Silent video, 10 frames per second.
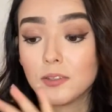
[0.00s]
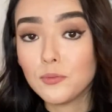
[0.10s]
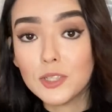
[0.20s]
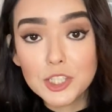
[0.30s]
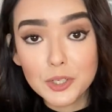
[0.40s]

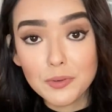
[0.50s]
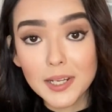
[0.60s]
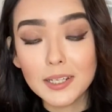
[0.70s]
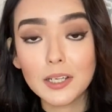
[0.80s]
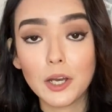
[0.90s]
once you're
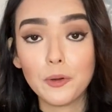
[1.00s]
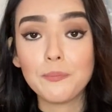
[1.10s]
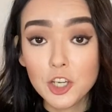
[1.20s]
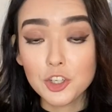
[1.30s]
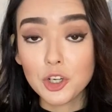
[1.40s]
ready to go,
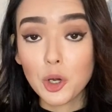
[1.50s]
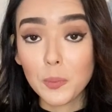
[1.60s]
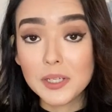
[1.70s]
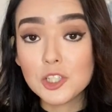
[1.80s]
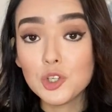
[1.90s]
you're
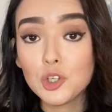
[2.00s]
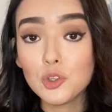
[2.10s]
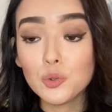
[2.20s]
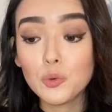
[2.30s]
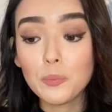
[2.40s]
going
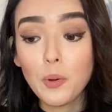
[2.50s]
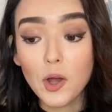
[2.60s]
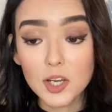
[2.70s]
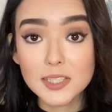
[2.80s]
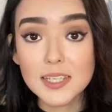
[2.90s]
to
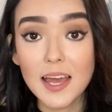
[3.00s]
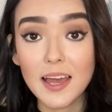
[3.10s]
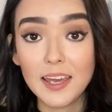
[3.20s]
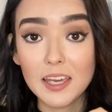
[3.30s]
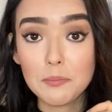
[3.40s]
put
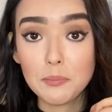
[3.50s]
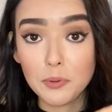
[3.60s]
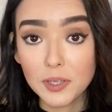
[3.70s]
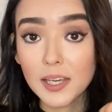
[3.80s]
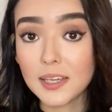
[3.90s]
a
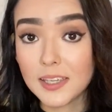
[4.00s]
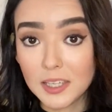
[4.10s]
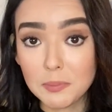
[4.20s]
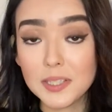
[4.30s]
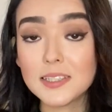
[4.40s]

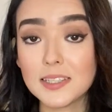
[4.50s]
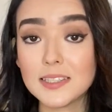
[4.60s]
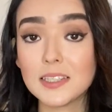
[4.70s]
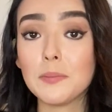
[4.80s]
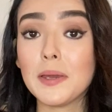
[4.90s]
bookkeeping
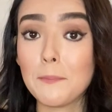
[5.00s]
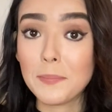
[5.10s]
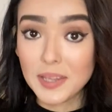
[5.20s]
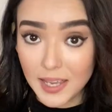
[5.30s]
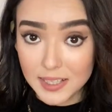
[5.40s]
system in
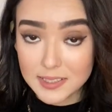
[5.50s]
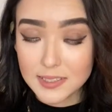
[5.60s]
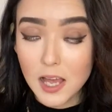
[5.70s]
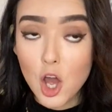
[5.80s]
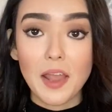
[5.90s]
place.